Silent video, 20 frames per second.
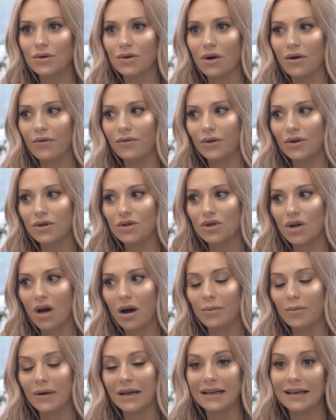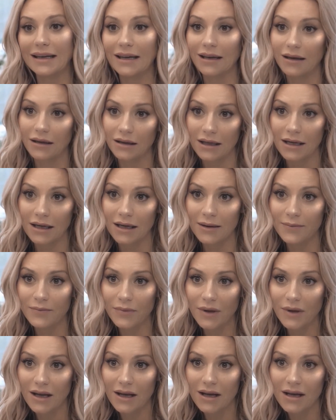What's even more
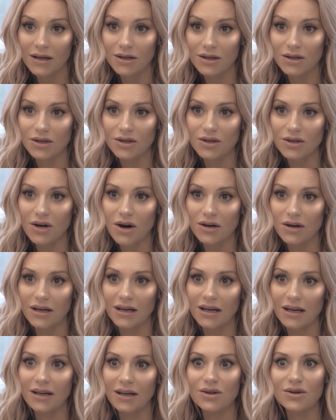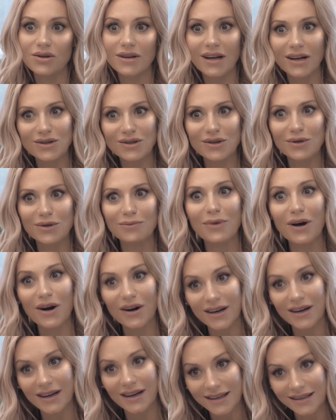shocking is that Dor hinted this
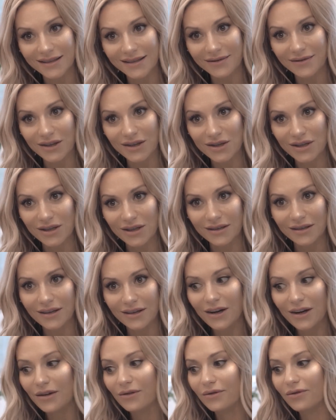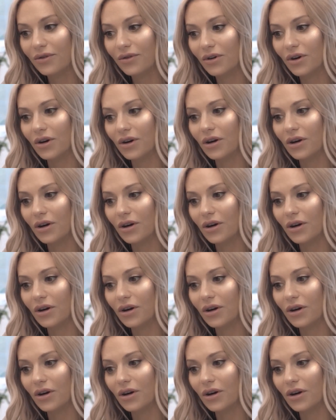friendship could be tested